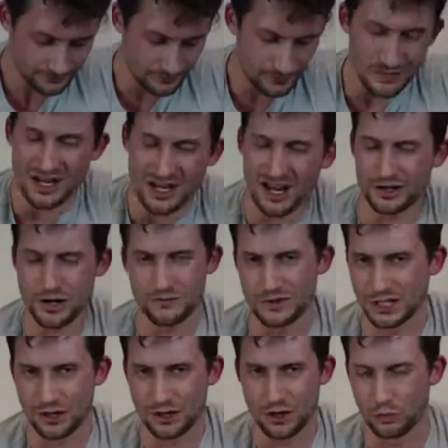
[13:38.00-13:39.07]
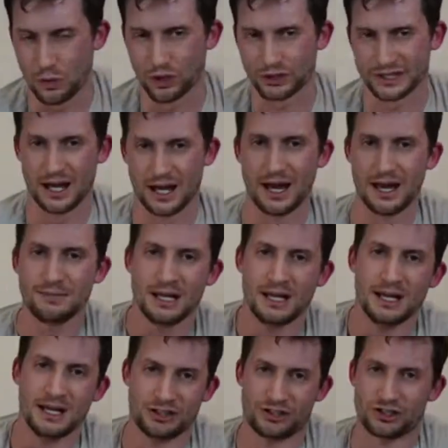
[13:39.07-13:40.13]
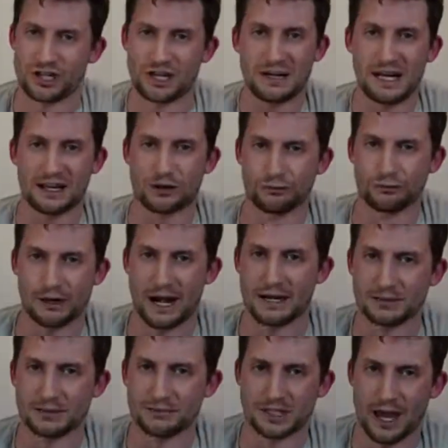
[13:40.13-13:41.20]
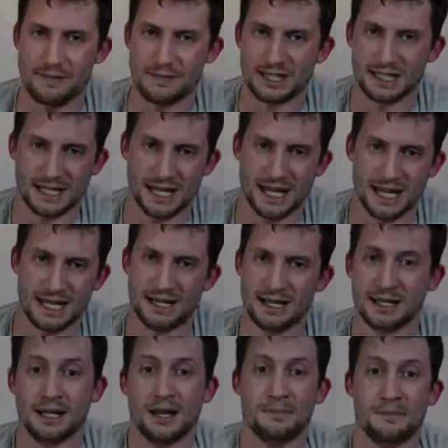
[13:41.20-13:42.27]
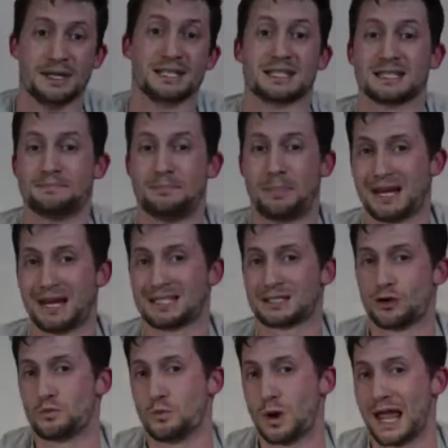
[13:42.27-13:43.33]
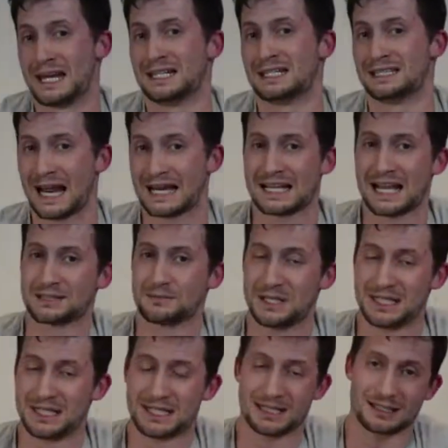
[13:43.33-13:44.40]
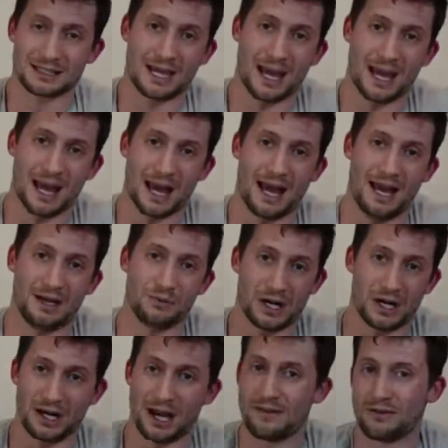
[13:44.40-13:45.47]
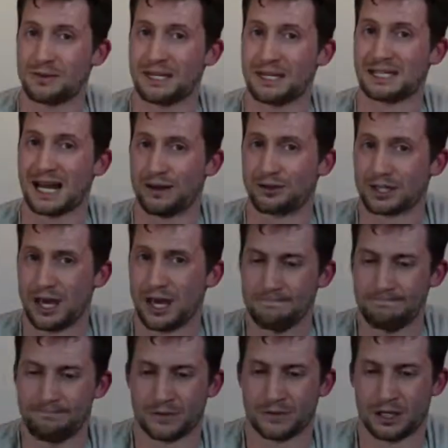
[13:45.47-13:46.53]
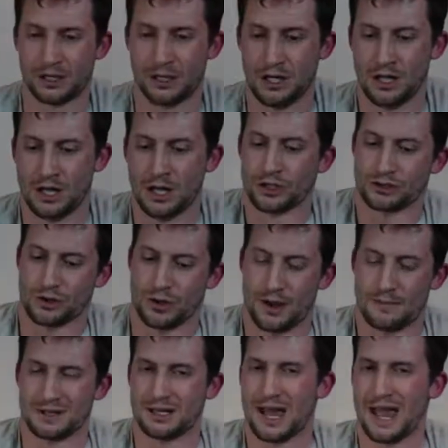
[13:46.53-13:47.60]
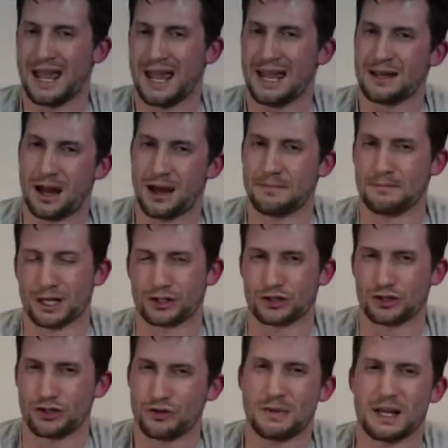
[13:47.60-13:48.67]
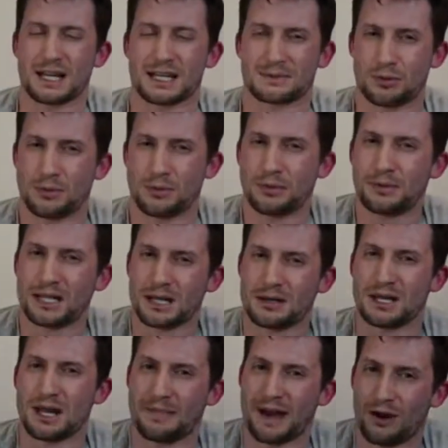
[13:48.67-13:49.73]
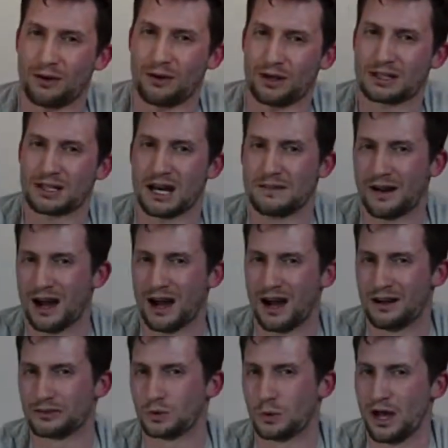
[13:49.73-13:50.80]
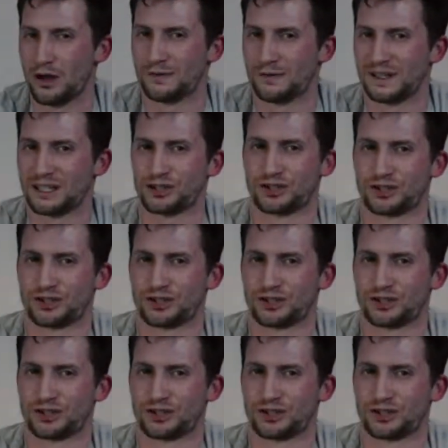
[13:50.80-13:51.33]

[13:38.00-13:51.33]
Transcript: I don't really know what time. It's just going to be like a random time in the day because it's based on when Danny has meetings and when I have a bit of downtime. So I'm assuming it's probably going to be about kind of 12:30-ish,